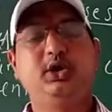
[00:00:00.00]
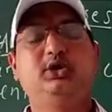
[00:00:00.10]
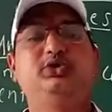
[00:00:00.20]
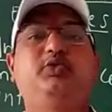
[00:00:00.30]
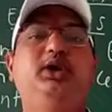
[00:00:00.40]

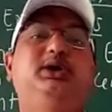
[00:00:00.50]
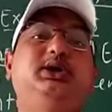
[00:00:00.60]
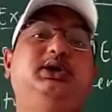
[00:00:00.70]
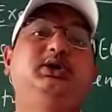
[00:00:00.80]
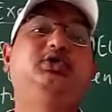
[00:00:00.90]
So what
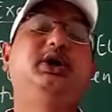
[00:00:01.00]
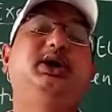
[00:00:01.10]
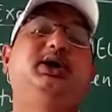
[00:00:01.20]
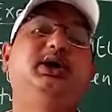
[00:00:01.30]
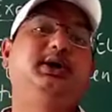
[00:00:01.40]
do they
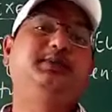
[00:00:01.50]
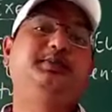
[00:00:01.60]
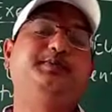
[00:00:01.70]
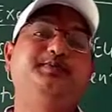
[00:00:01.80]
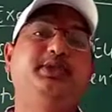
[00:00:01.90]

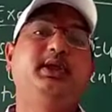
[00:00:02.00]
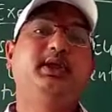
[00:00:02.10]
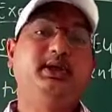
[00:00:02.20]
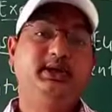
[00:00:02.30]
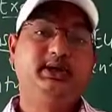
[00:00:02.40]
contain?
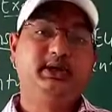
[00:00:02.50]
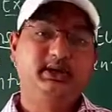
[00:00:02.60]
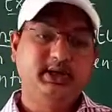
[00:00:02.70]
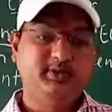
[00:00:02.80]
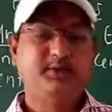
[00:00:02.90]

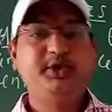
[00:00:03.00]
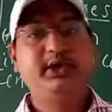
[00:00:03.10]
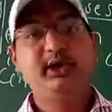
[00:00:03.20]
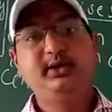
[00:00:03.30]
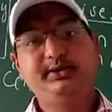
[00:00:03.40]
The name of the
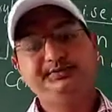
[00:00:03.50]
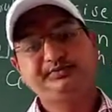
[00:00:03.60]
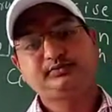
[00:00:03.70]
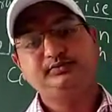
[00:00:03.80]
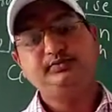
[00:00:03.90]
king,
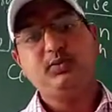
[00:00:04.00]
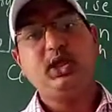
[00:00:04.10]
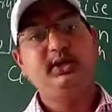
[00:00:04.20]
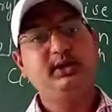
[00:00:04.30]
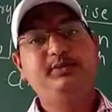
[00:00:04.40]

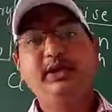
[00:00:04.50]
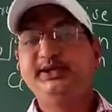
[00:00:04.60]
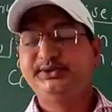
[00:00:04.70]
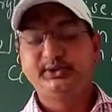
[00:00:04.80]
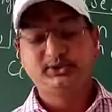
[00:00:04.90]
the place,
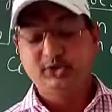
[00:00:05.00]
the